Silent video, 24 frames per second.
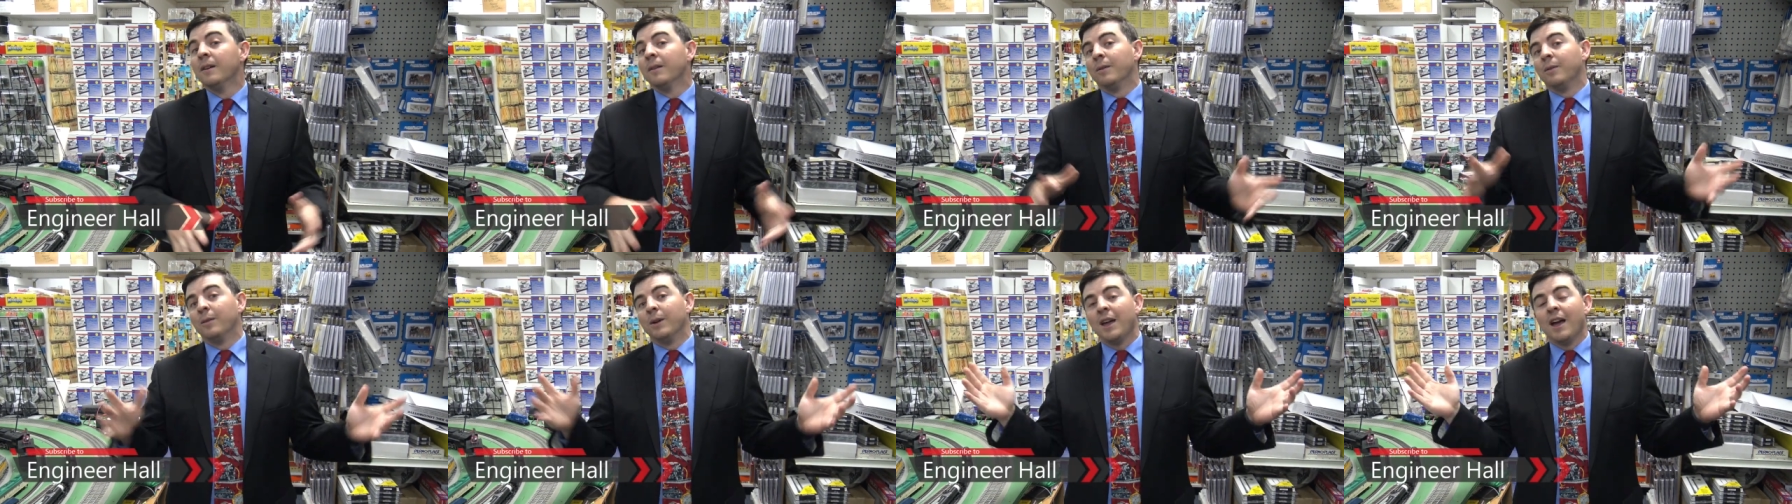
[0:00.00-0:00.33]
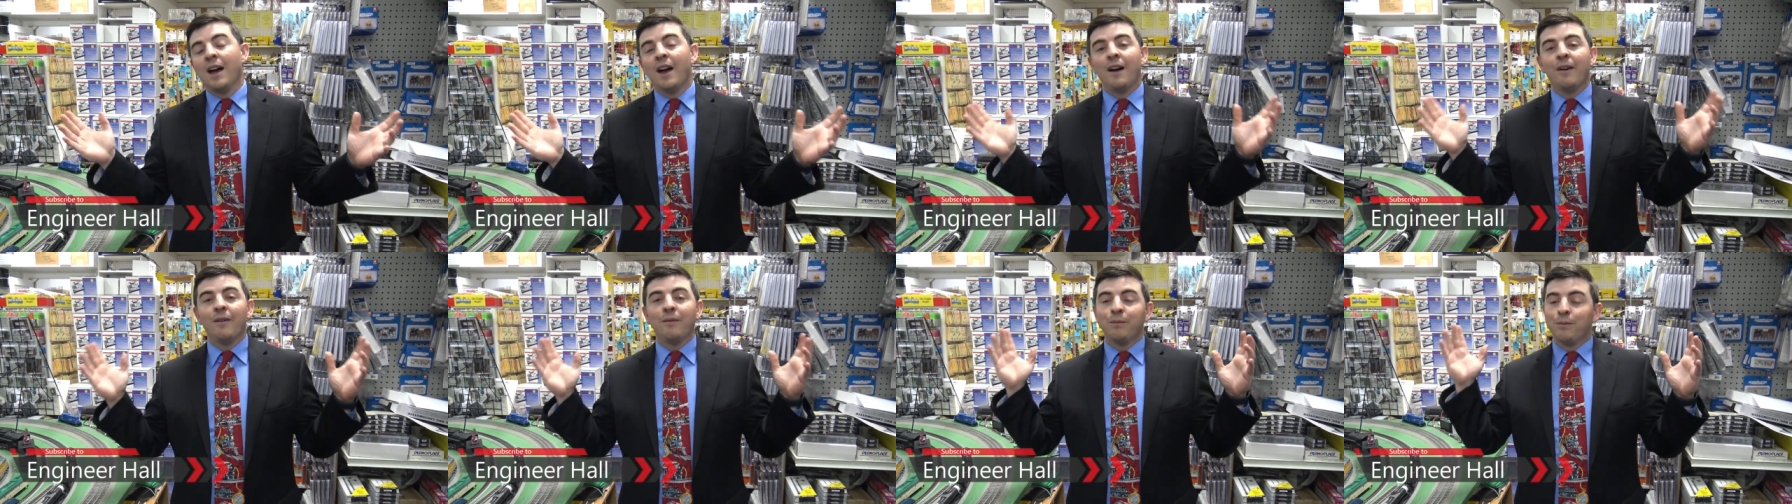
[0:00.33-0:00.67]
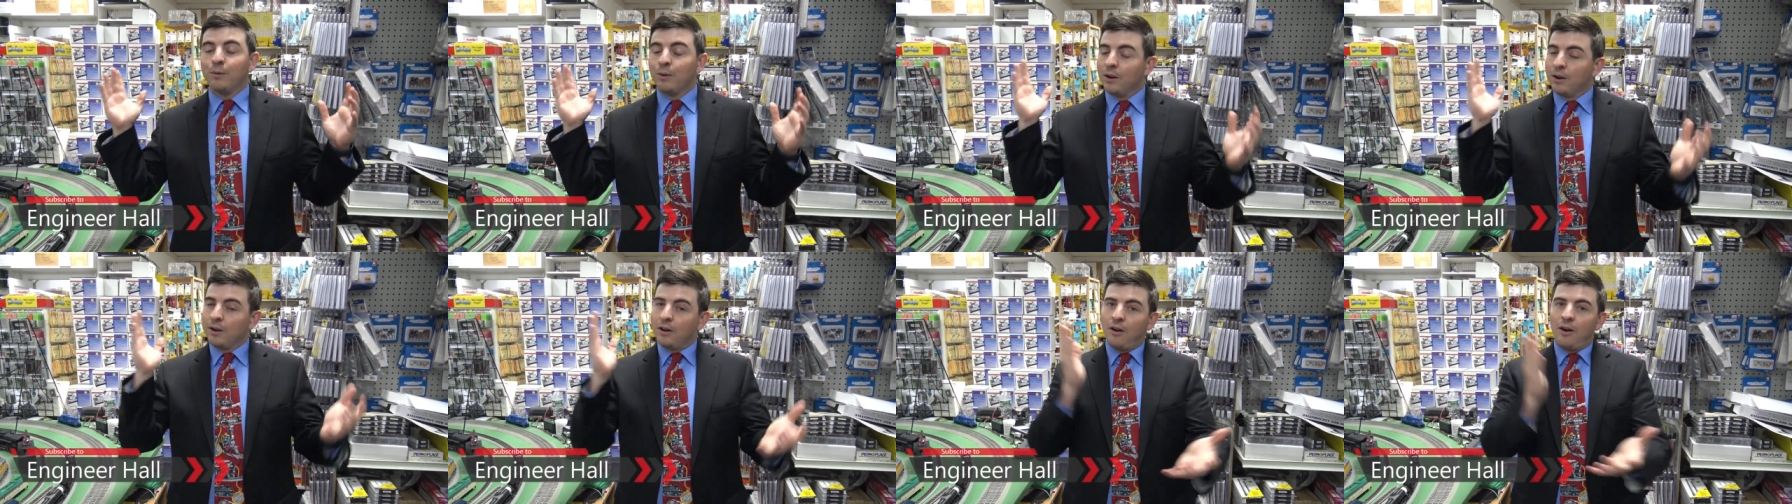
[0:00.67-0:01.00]
We have,
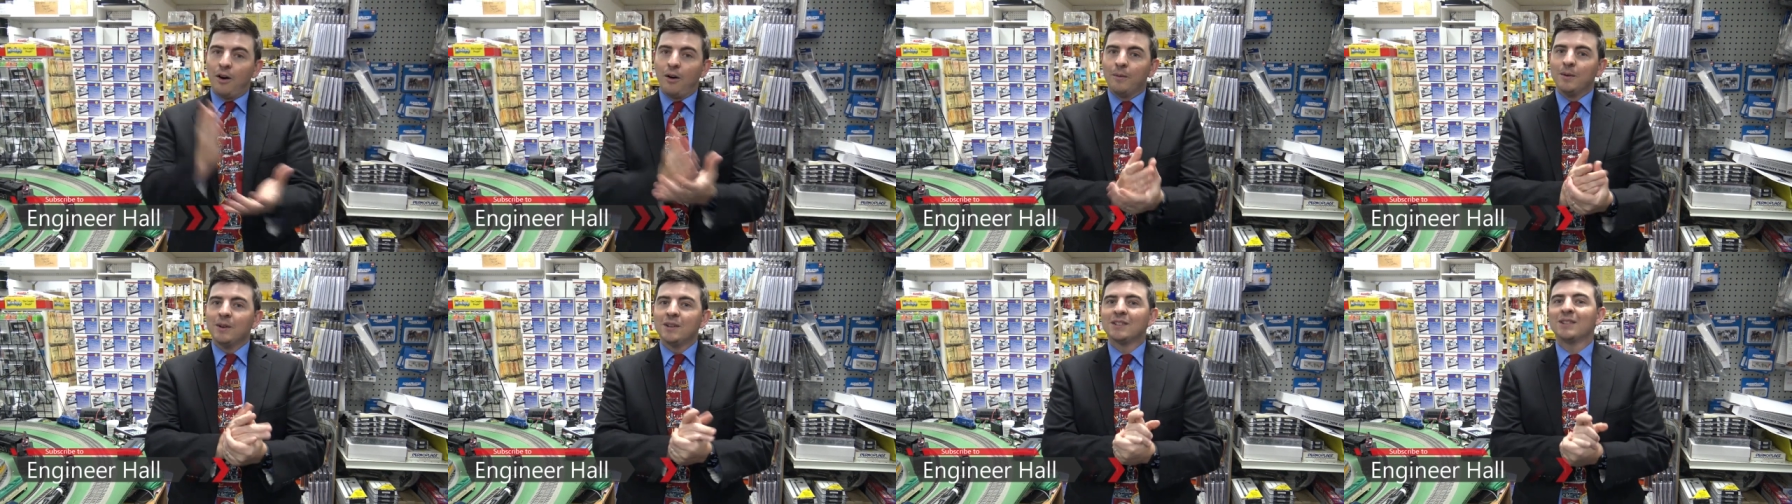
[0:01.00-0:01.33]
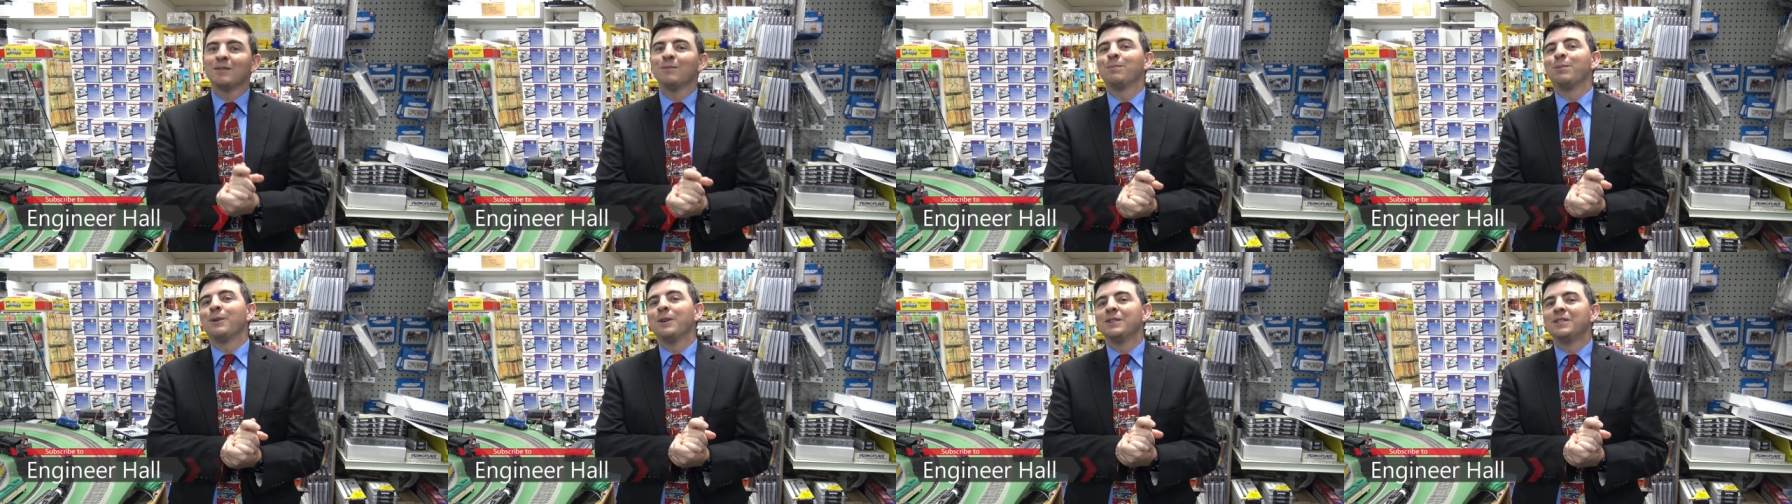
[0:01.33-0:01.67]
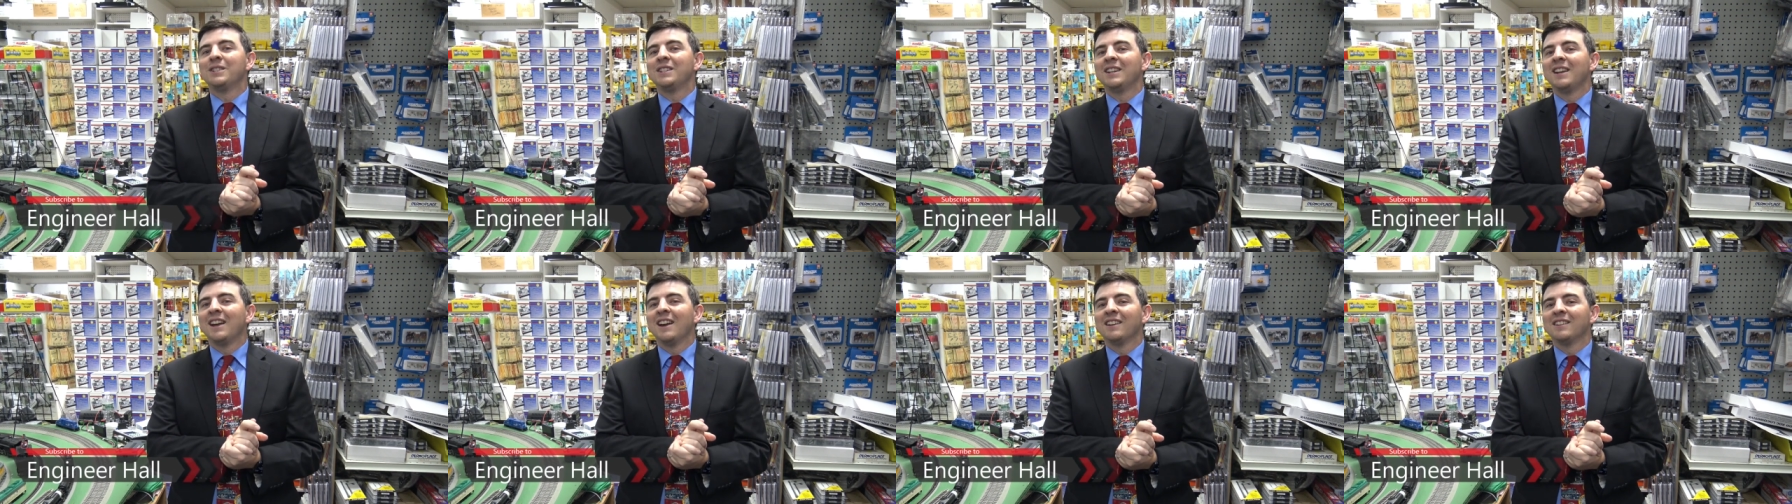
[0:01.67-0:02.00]
we're almost
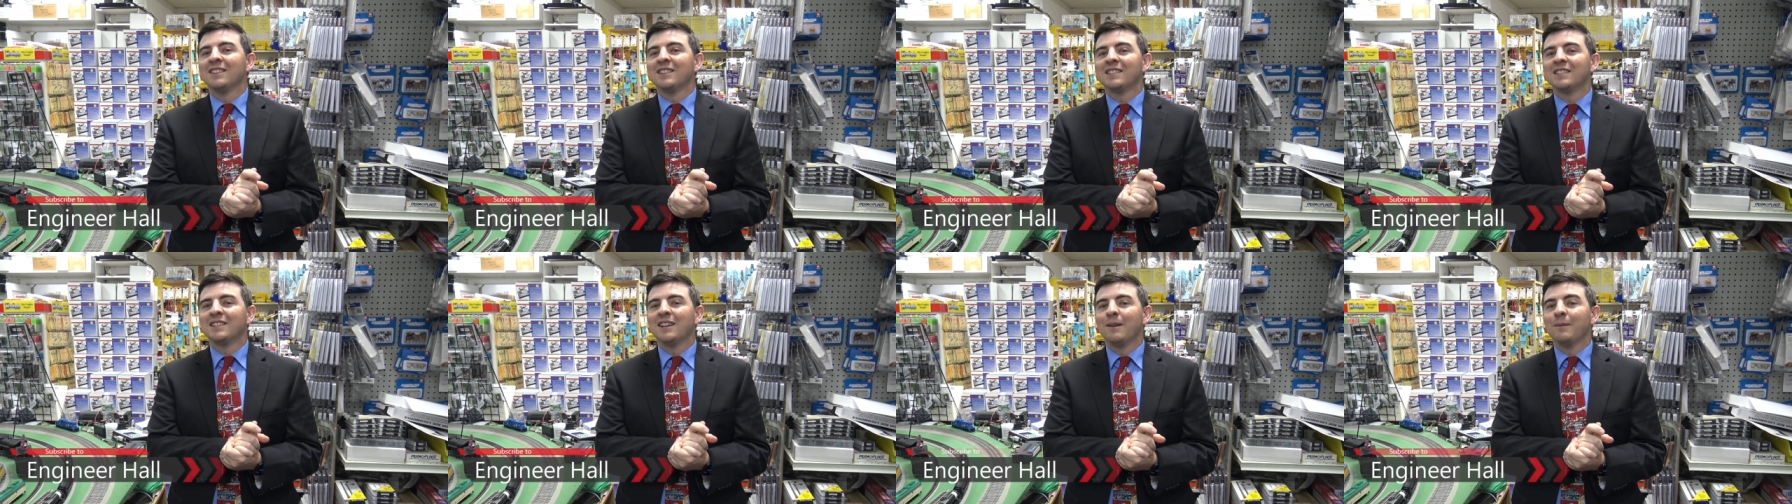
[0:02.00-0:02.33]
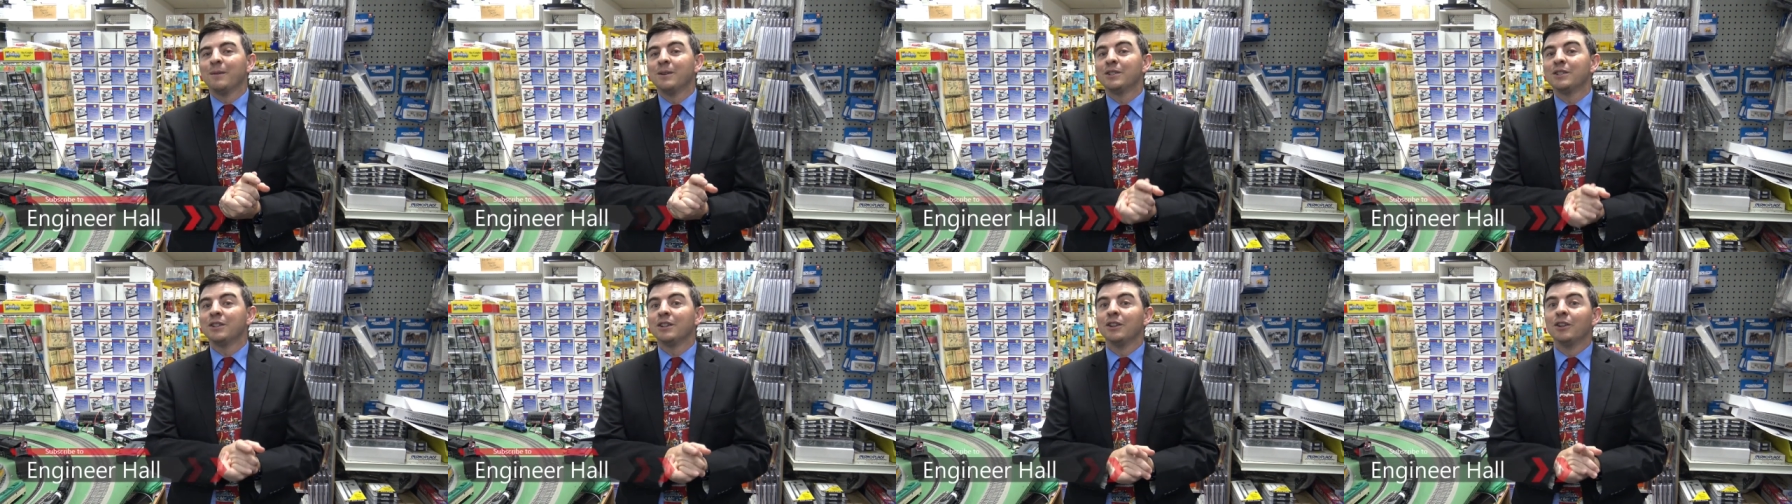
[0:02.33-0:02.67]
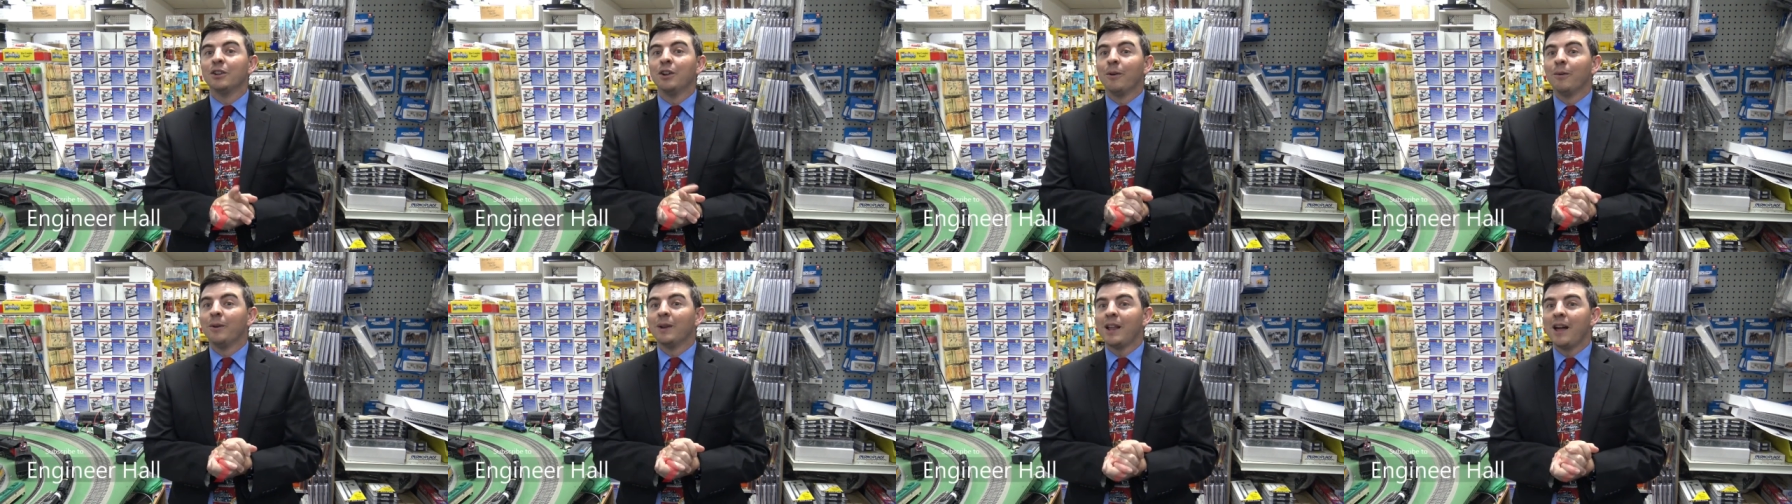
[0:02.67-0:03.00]
approaching the end of summer, so you
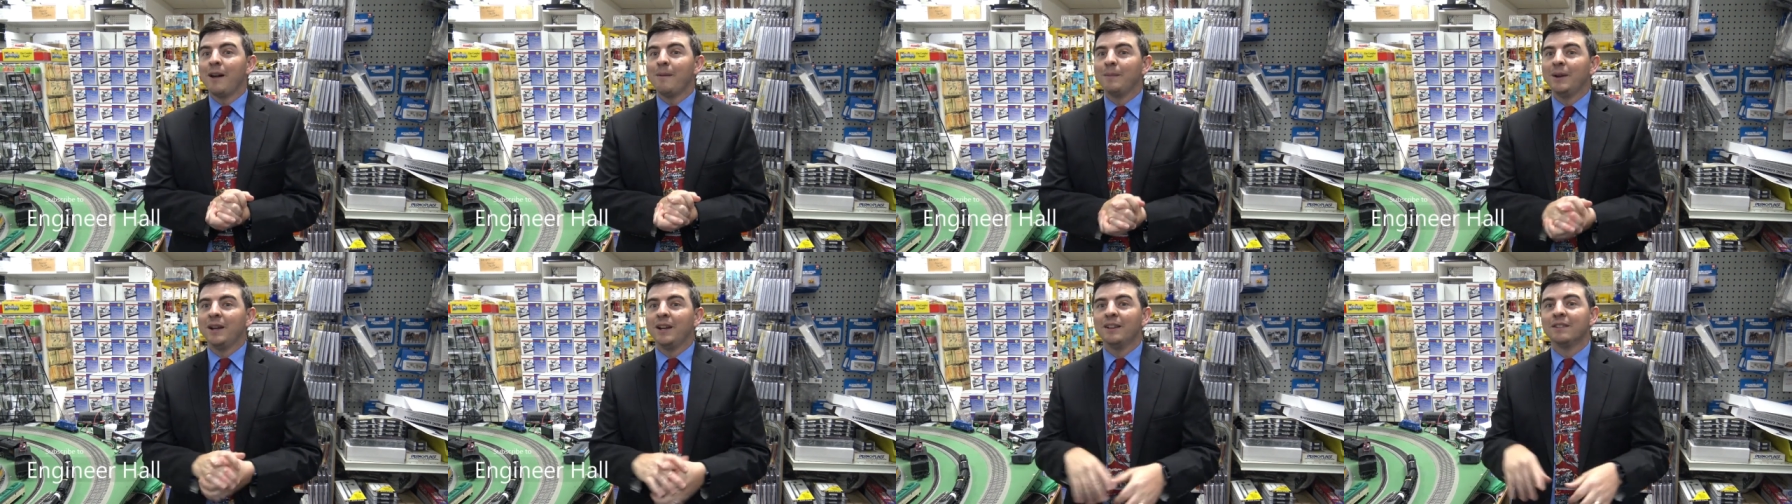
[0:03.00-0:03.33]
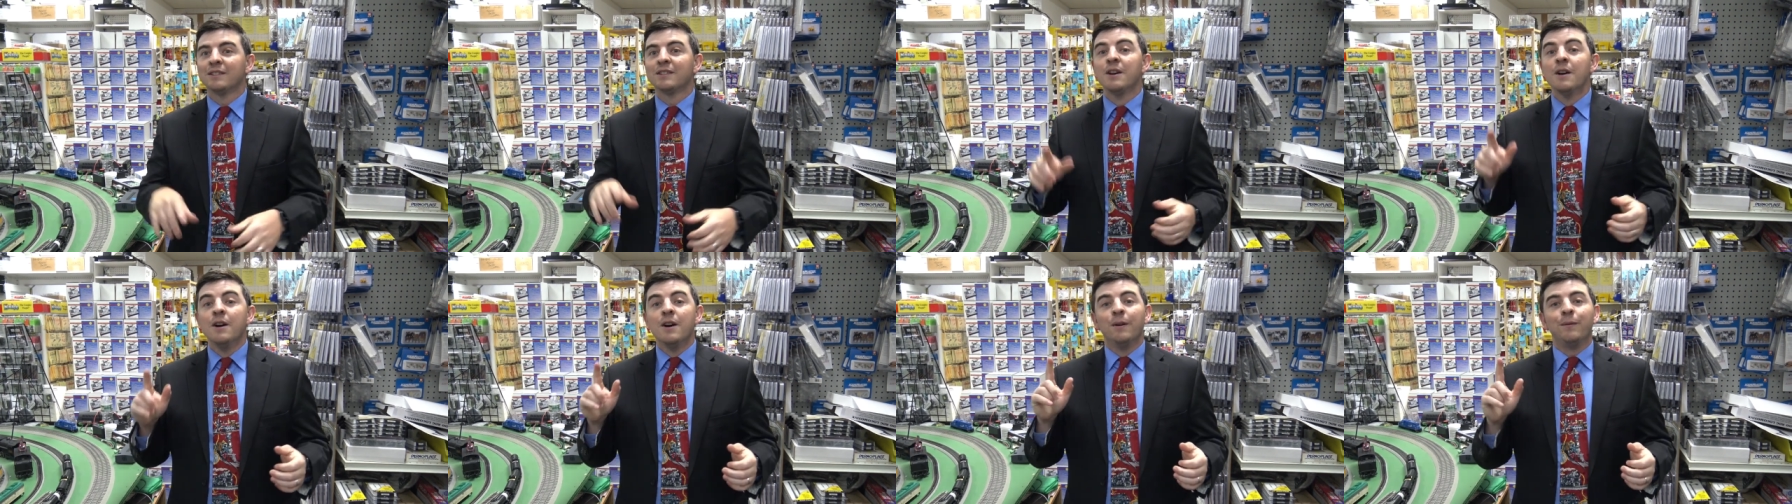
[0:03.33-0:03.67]
know what that means.